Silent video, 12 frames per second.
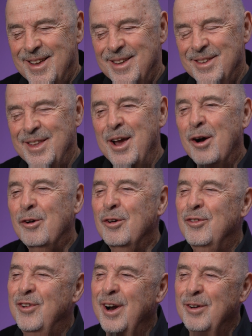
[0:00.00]
They are a
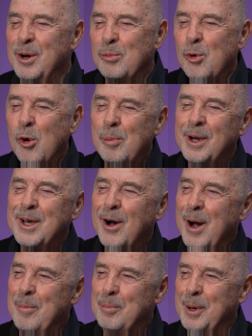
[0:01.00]
very warm and
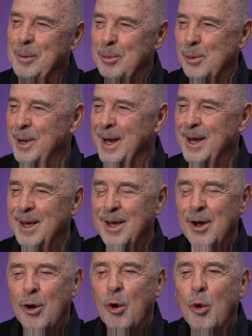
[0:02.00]
kind people here.
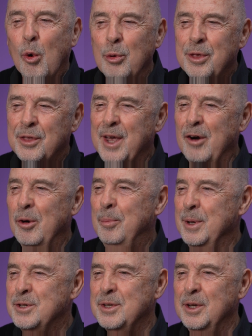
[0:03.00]
All the
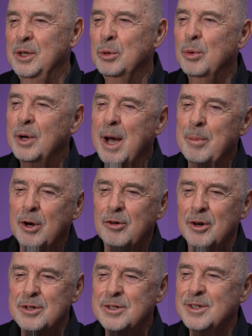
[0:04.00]
therapists that you will come
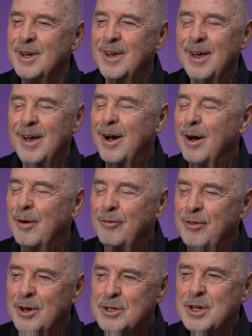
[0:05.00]
across are
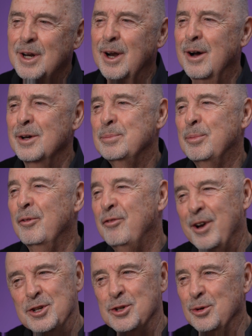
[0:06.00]
first-class
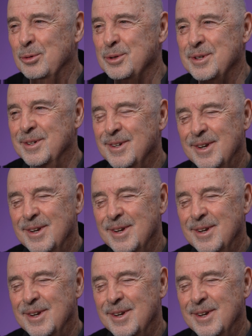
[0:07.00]
professionals.